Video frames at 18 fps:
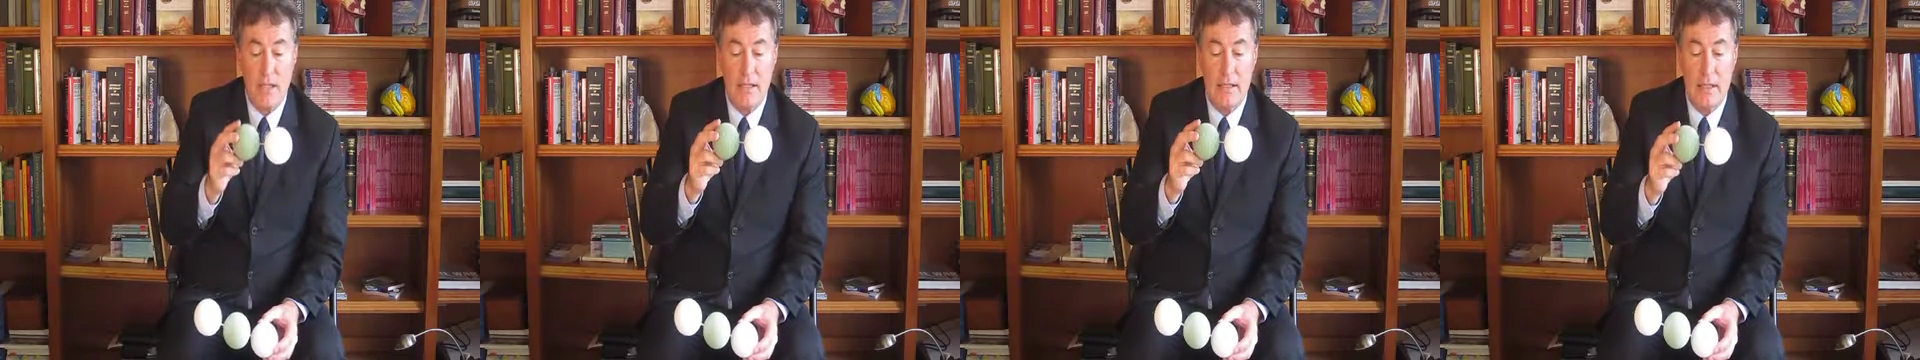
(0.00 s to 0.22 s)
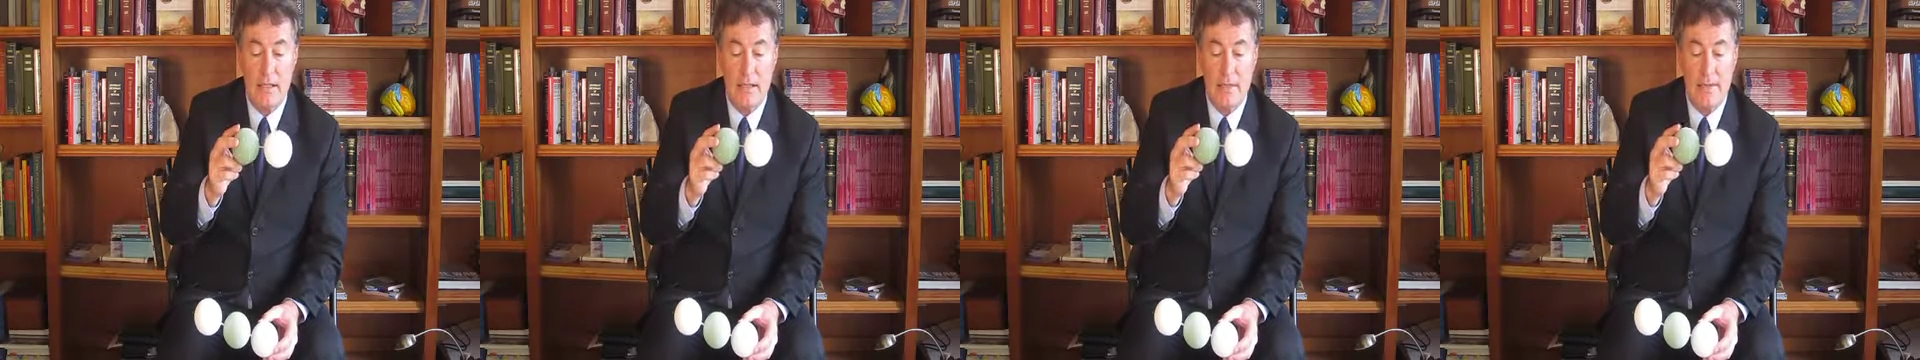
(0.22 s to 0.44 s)

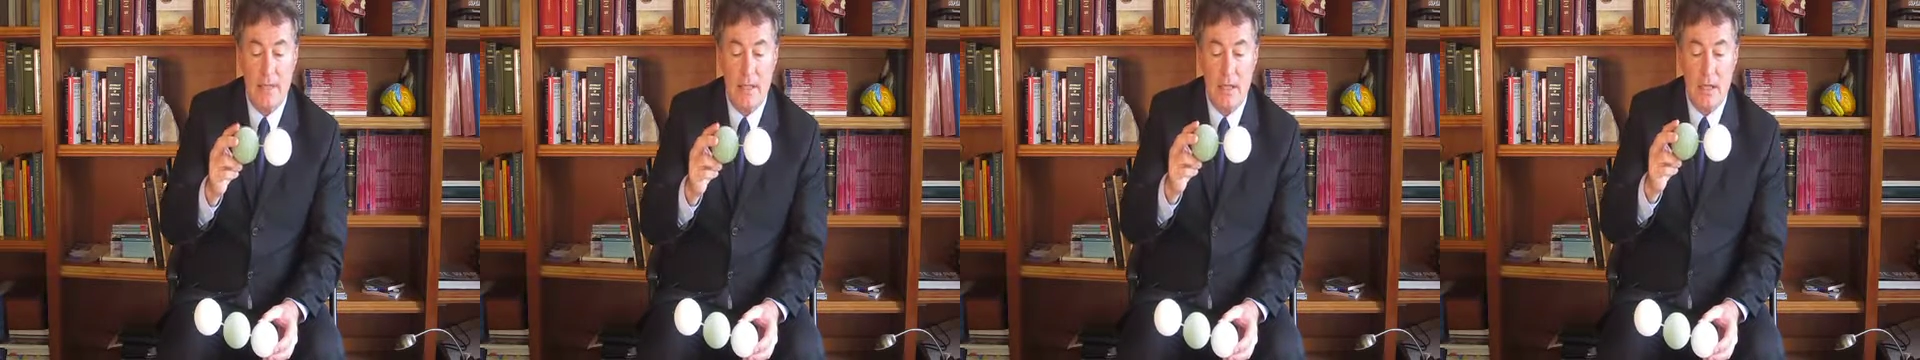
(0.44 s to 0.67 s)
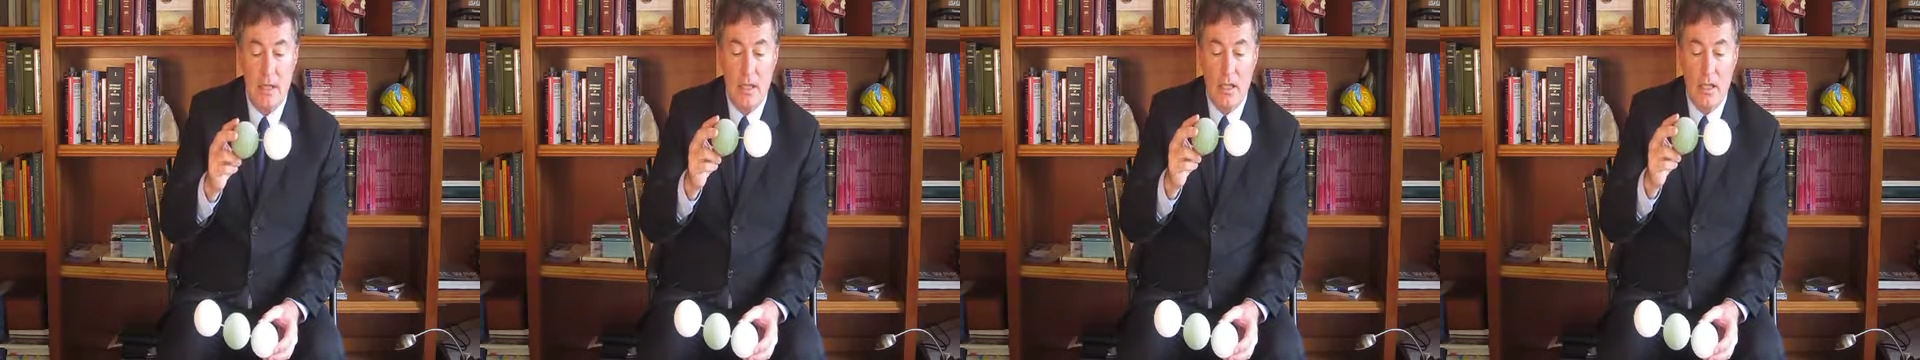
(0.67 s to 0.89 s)
is
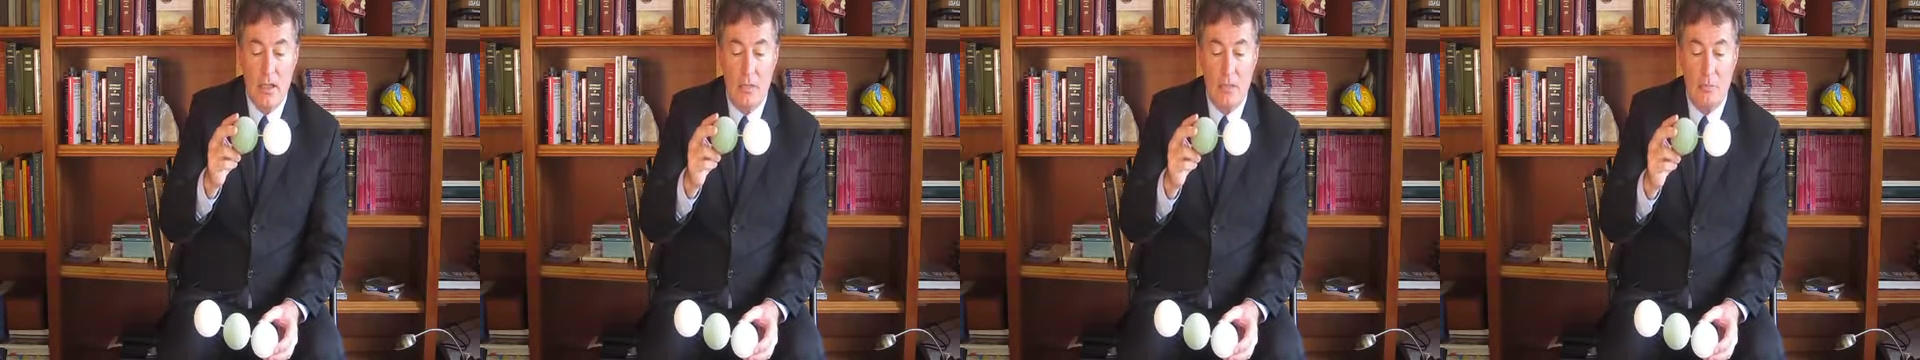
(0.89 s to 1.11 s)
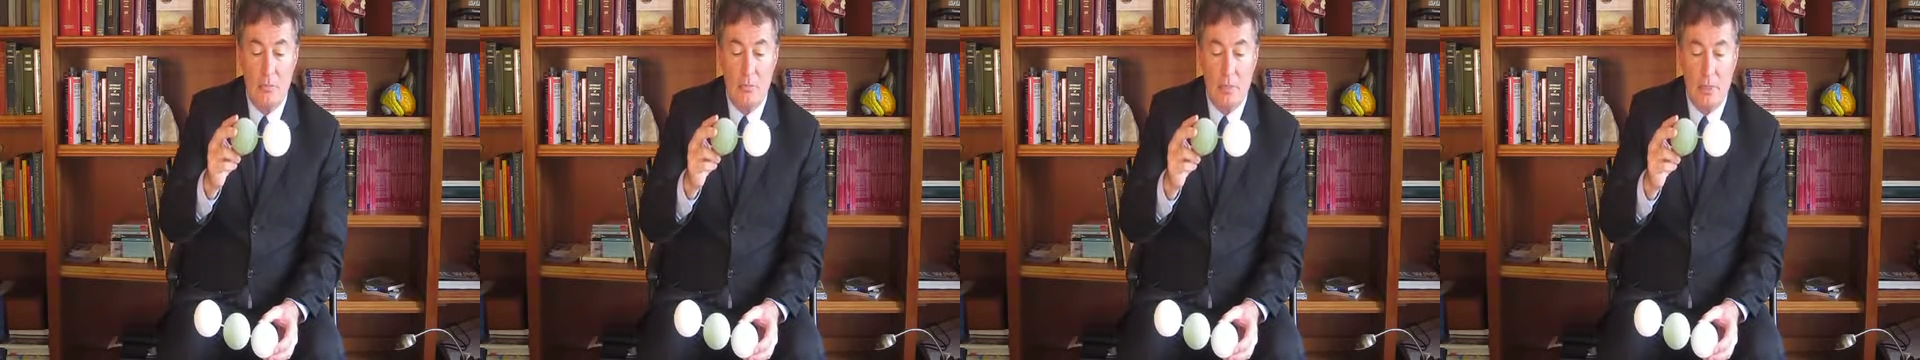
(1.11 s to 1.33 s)

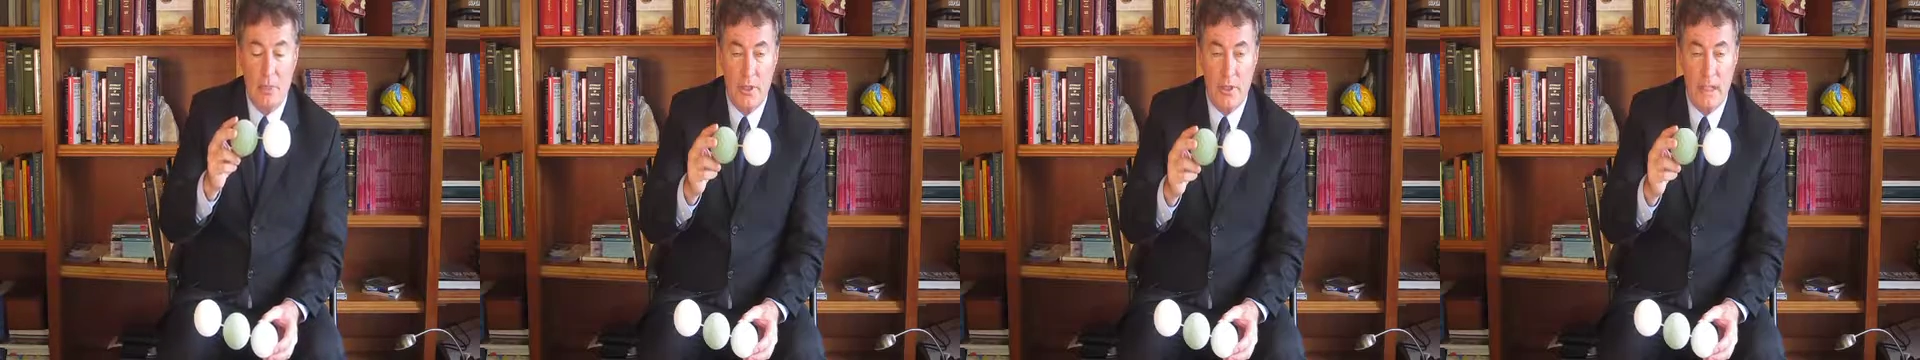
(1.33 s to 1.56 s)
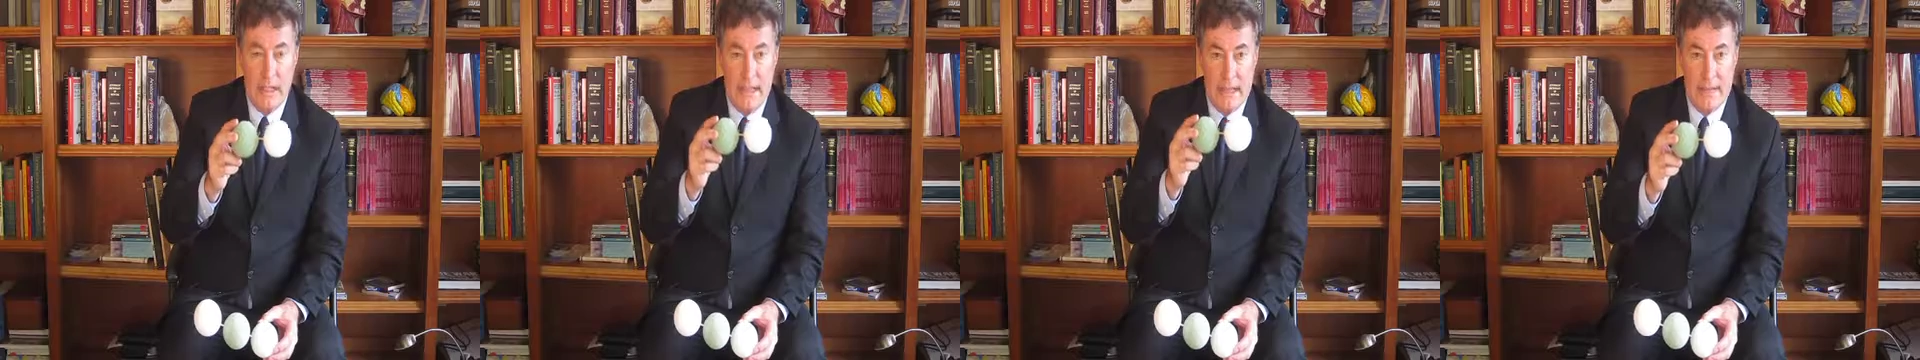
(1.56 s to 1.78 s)

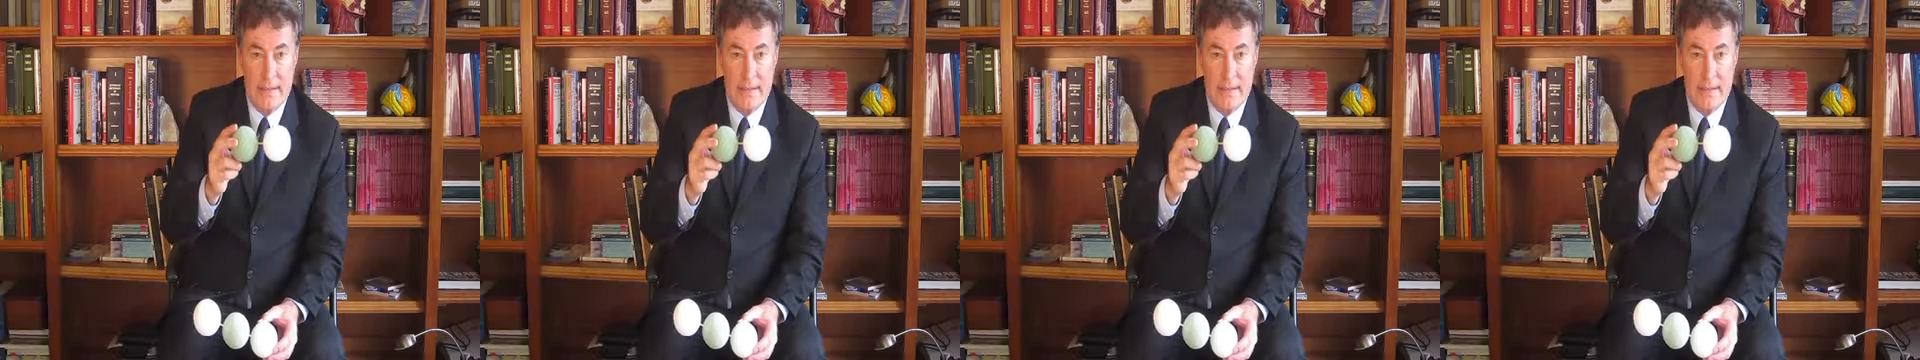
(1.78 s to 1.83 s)
burning